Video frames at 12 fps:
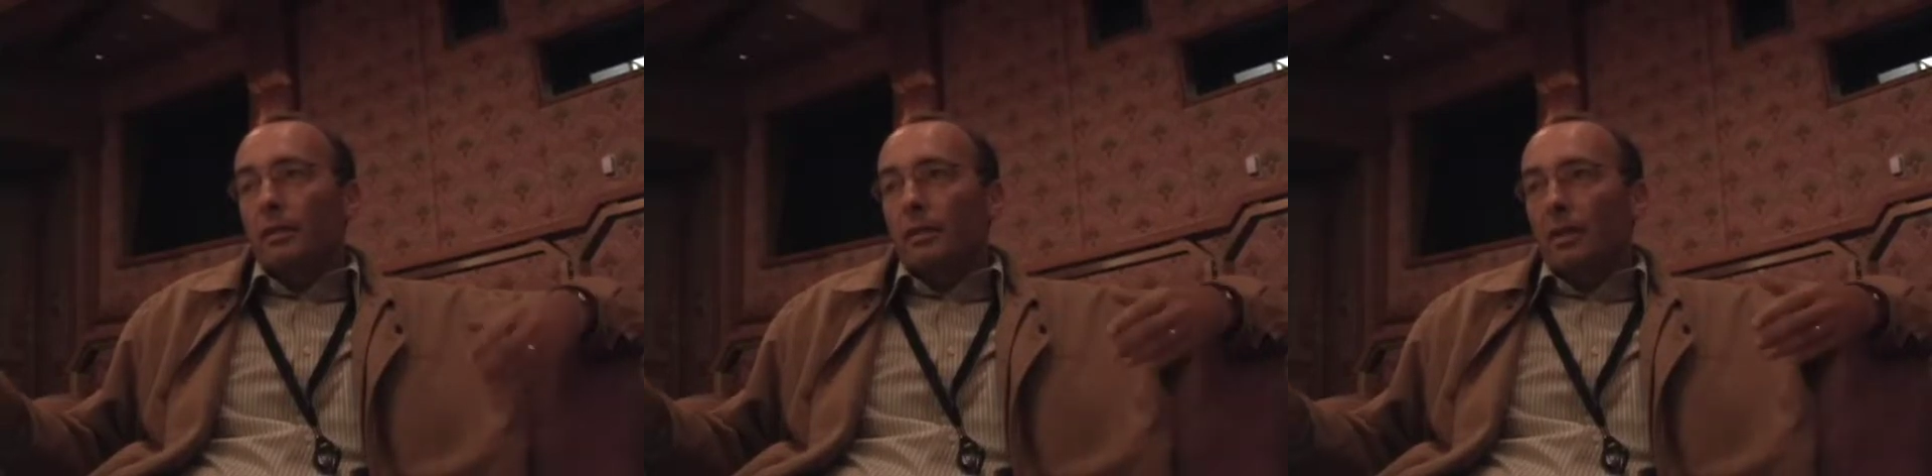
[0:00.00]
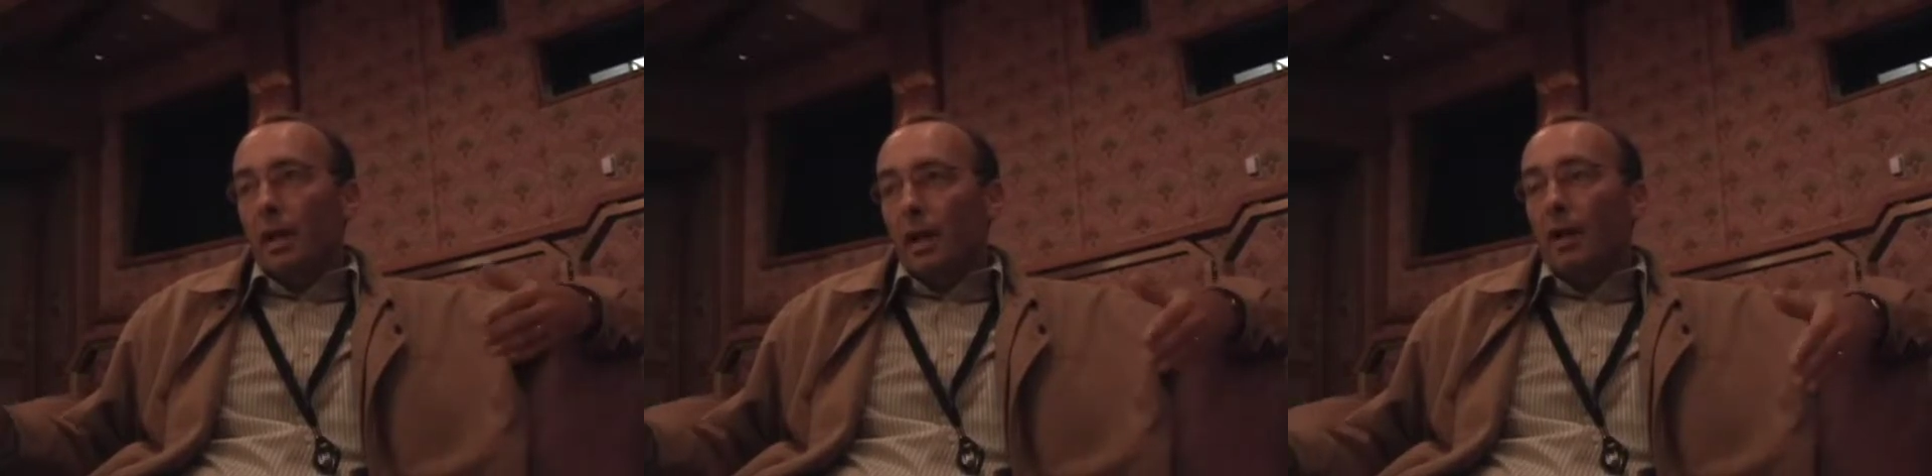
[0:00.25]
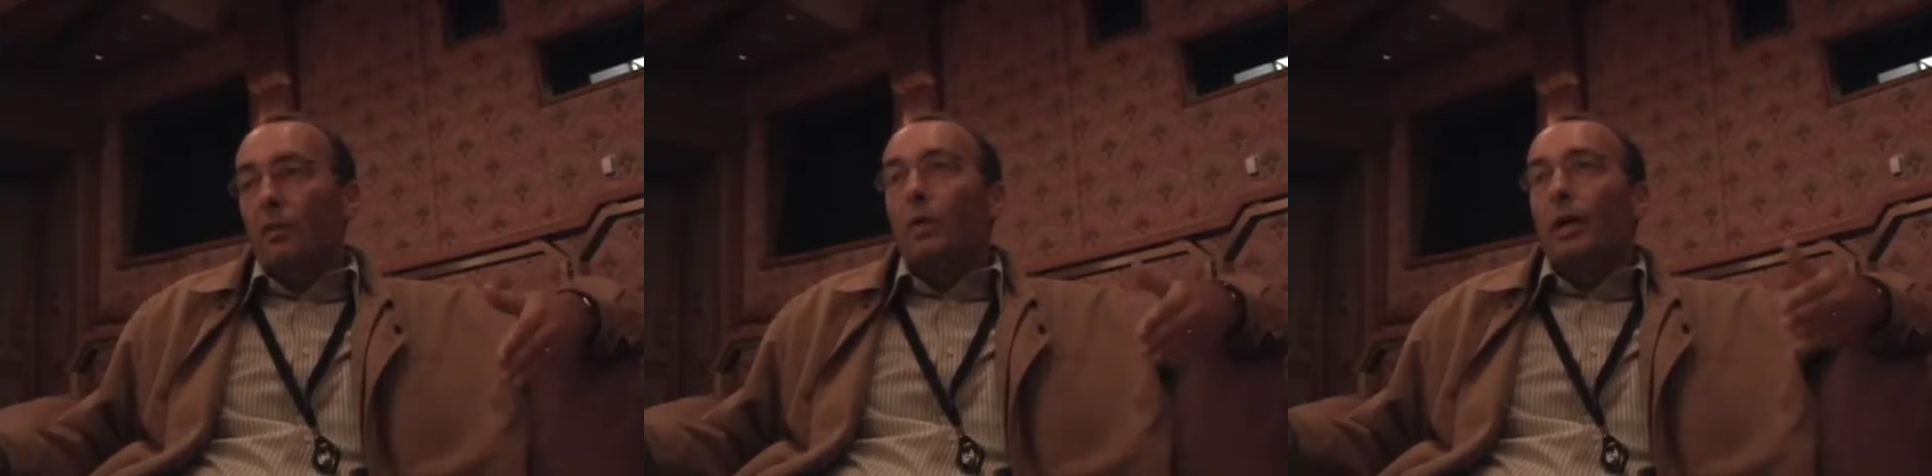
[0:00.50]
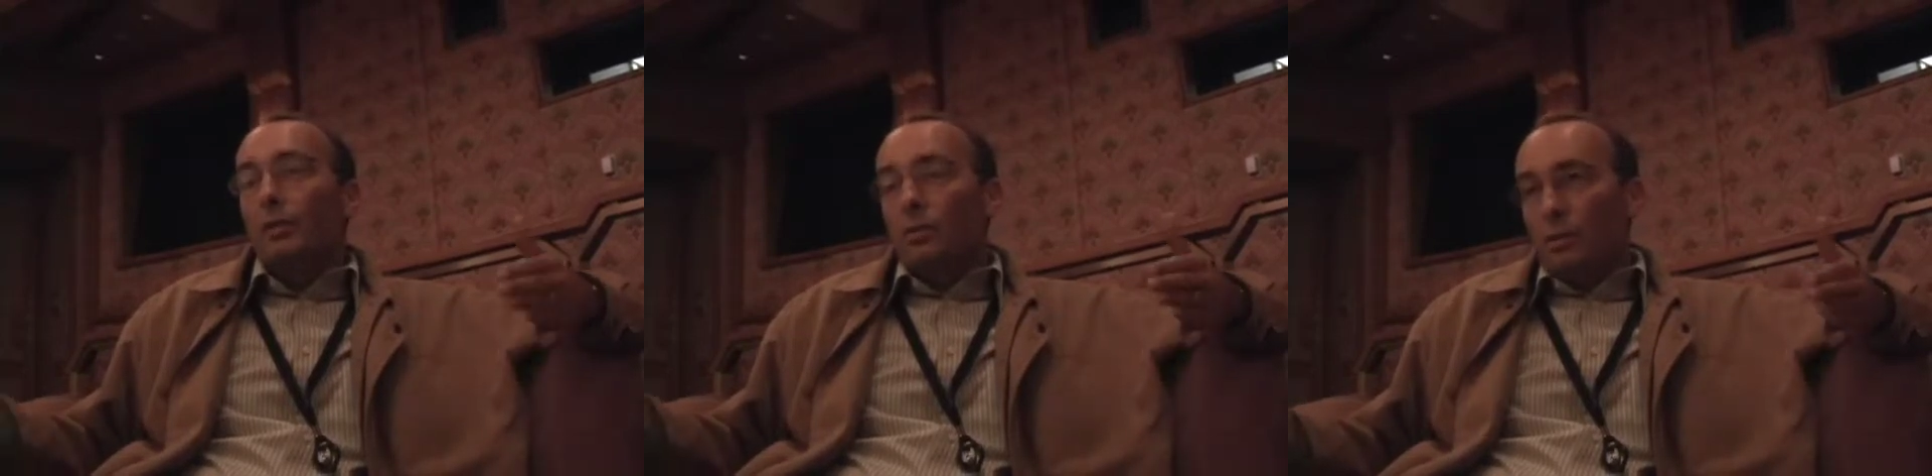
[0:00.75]
the
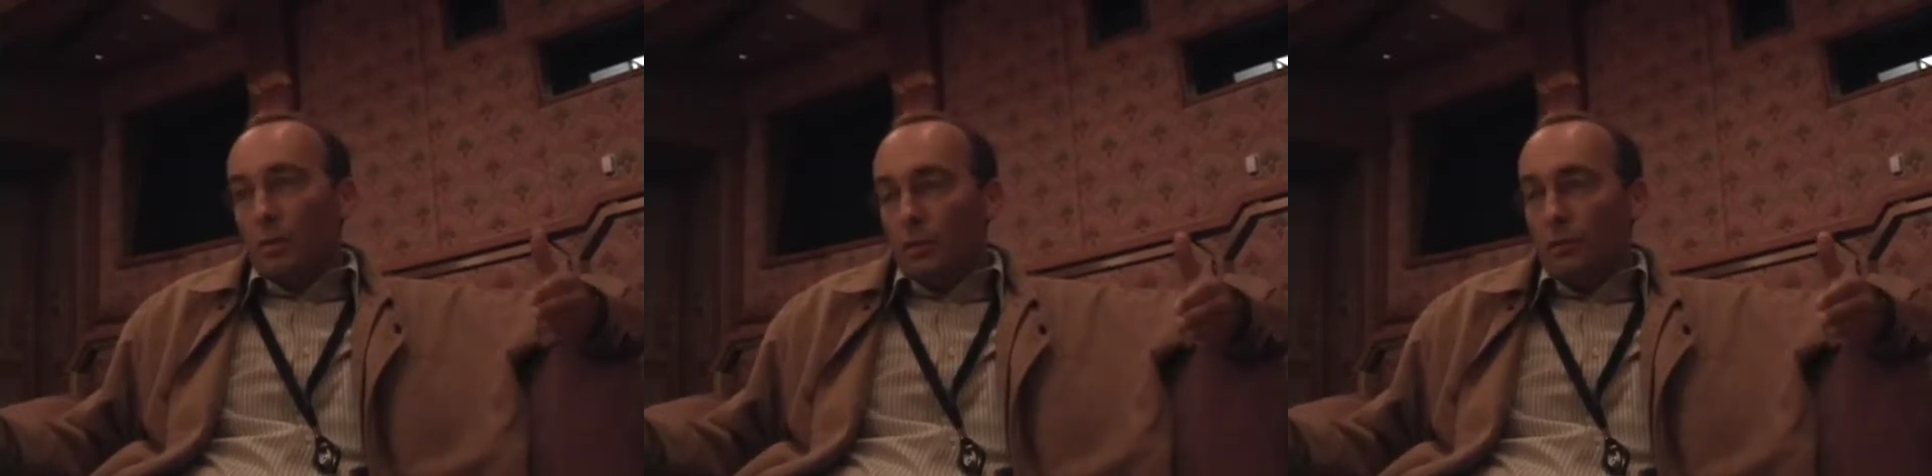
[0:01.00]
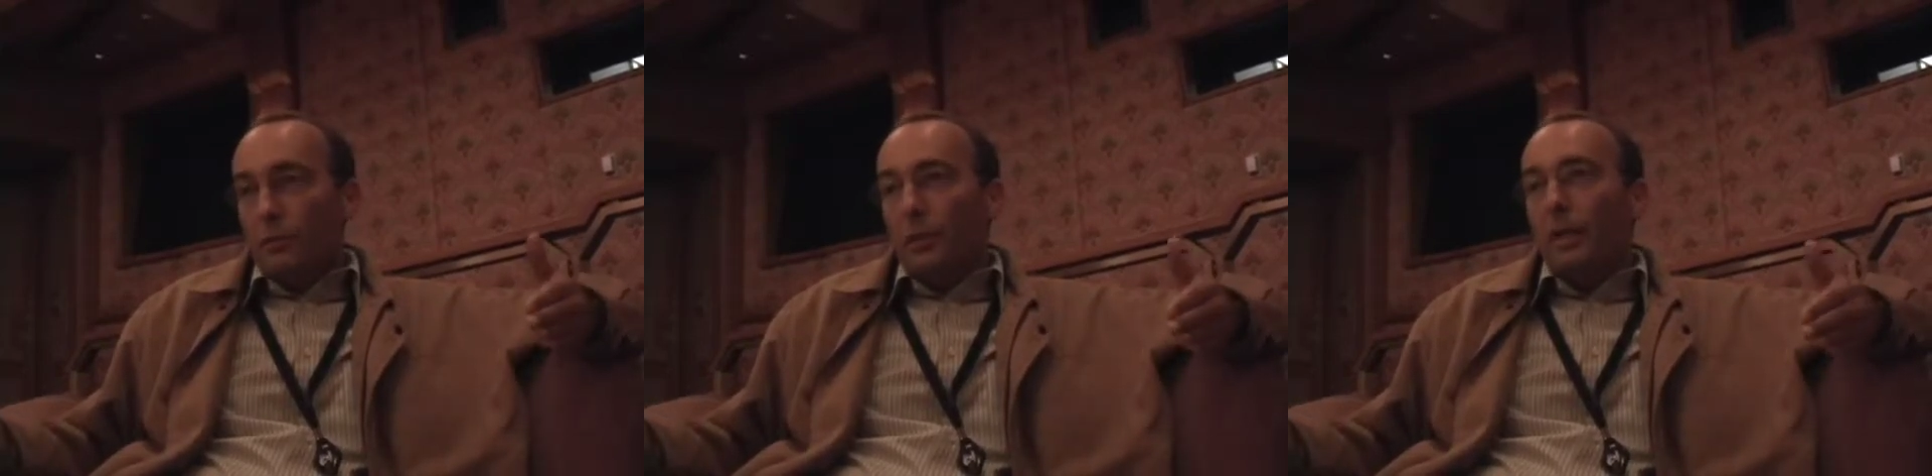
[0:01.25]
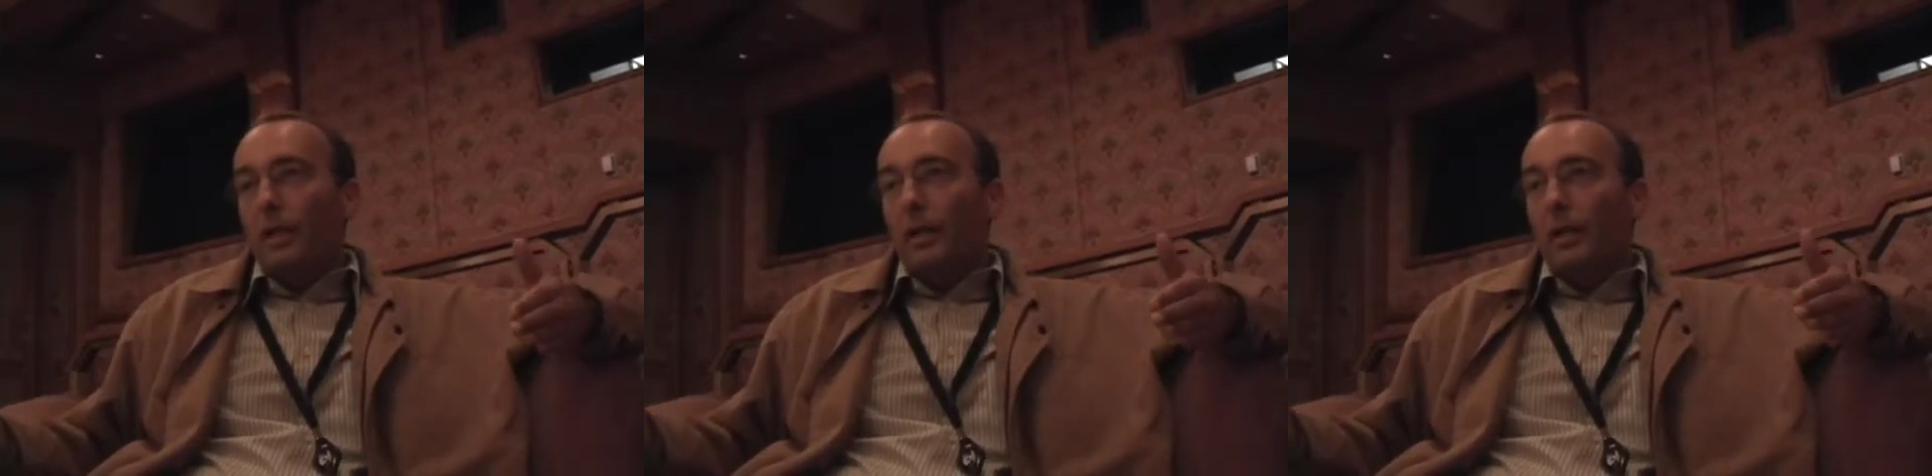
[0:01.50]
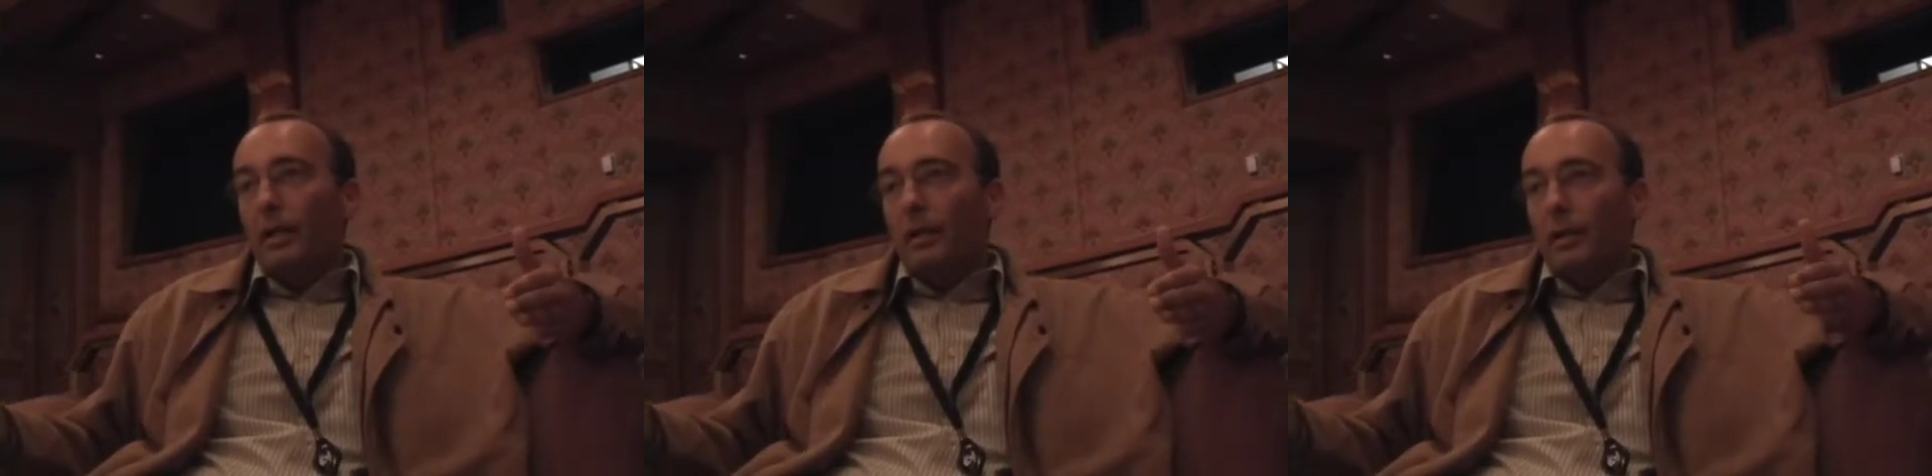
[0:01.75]
hardware and
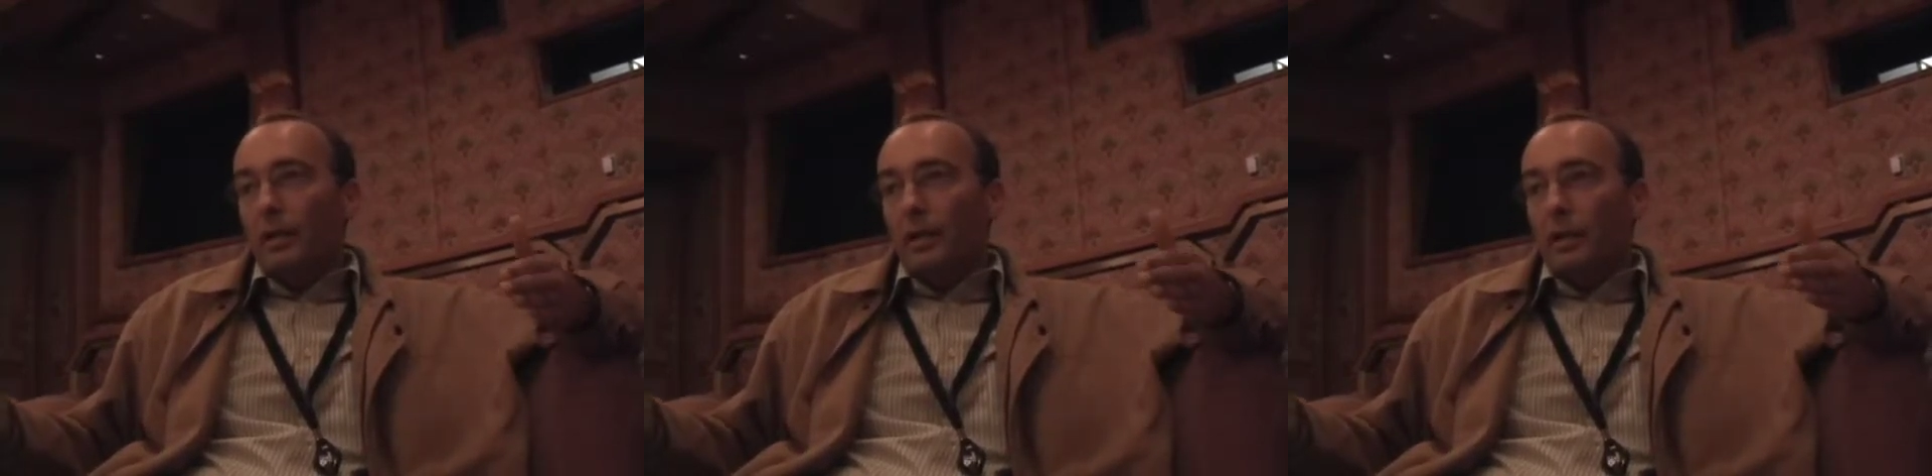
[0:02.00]
software uh,